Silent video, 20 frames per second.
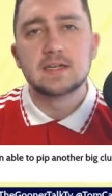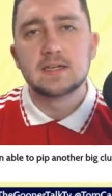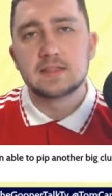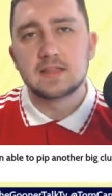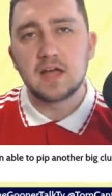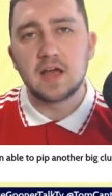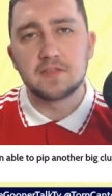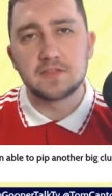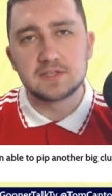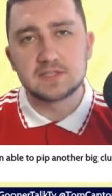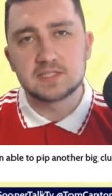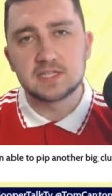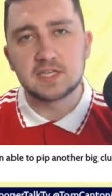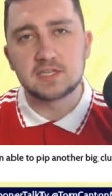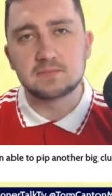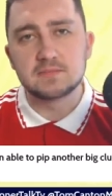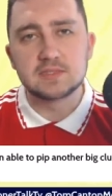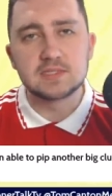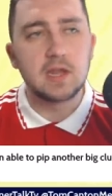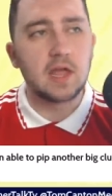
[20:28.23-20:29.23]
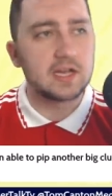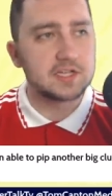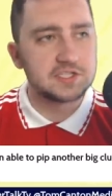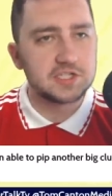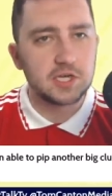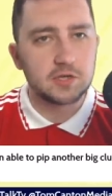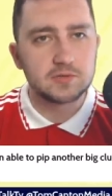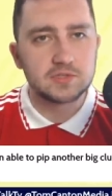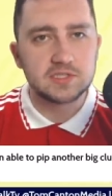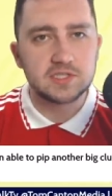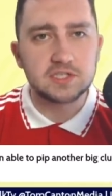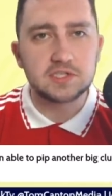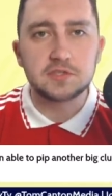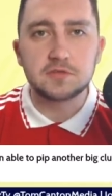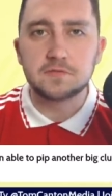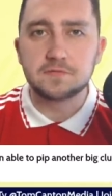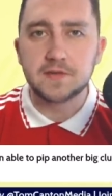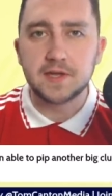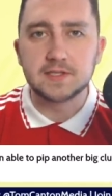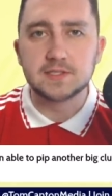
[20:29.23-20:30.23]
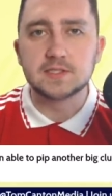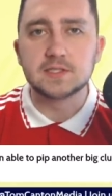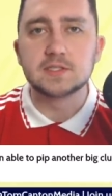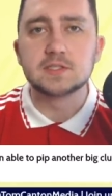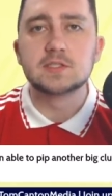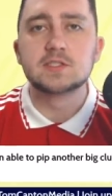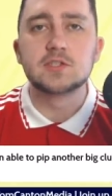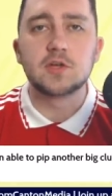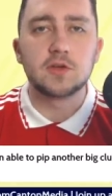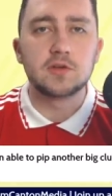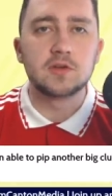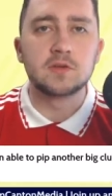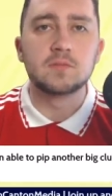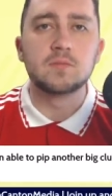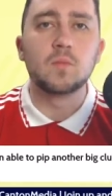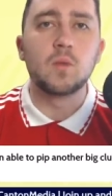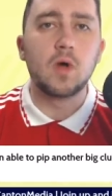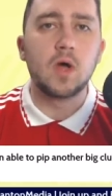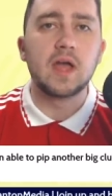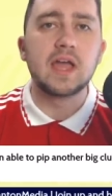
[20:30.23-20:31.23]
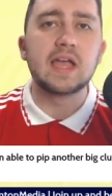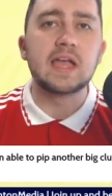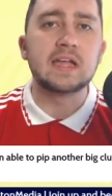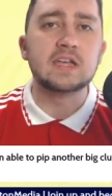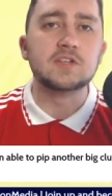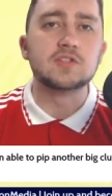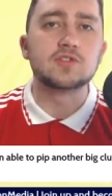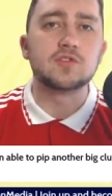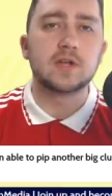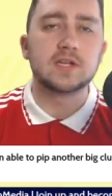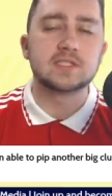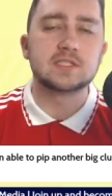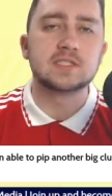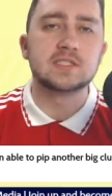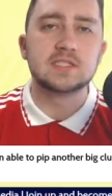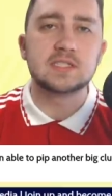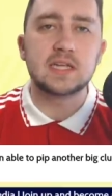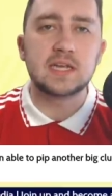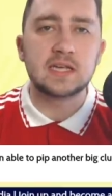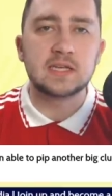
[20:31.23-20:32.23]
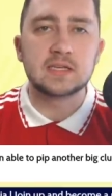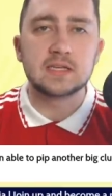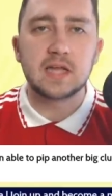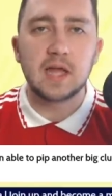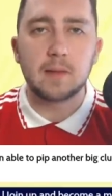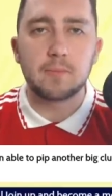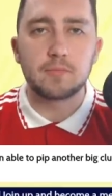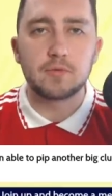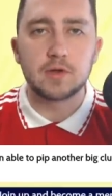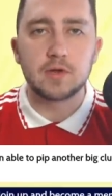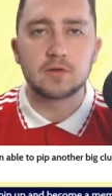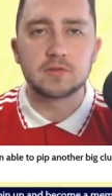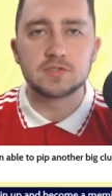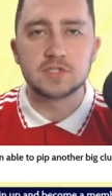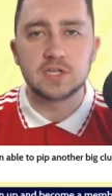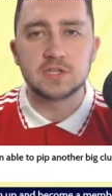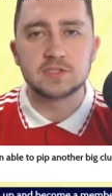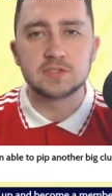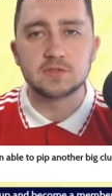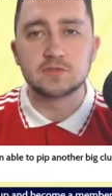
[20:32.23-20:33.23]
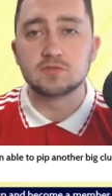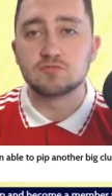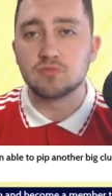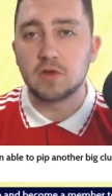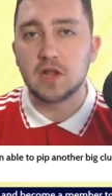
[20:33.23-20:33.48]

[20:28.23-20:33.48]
that other teams like Chelsea, Juventus, Tottenham were interested in Gabriel Jesus.